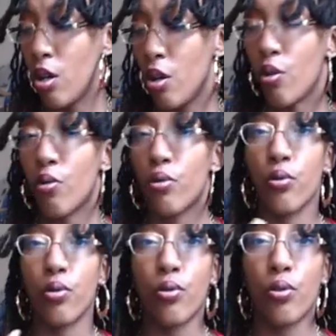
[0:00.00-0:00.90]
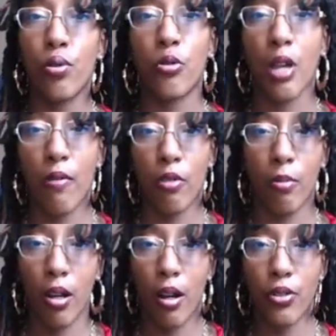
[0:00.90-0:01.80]
who do YouTube travel
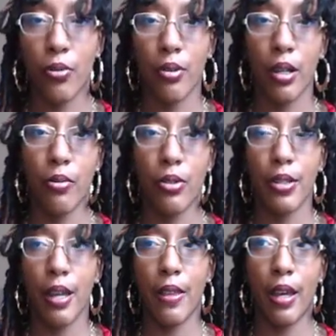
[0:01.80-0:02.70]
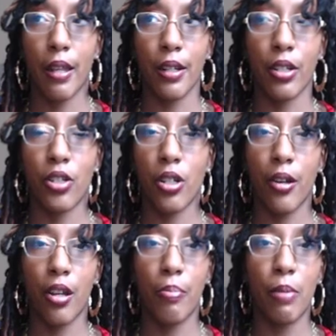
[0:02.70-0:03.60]
blogs who they will say that like in
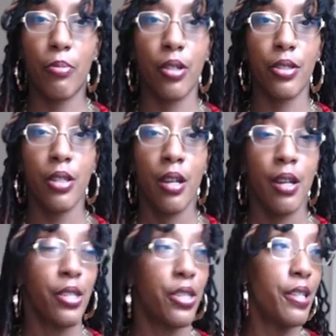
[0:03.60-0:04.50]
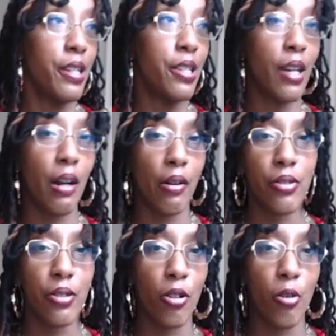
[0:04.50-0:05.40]
China people just sneeze out
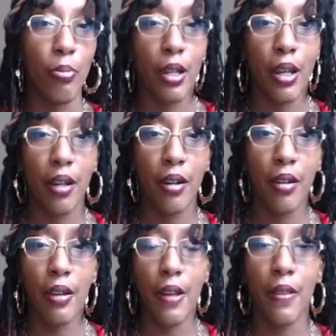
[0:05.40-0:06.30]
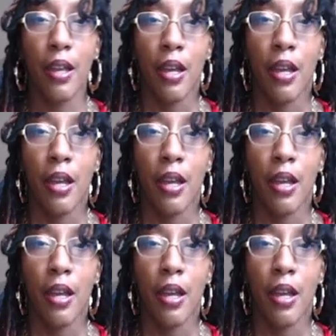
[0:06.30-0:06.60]
into the open air and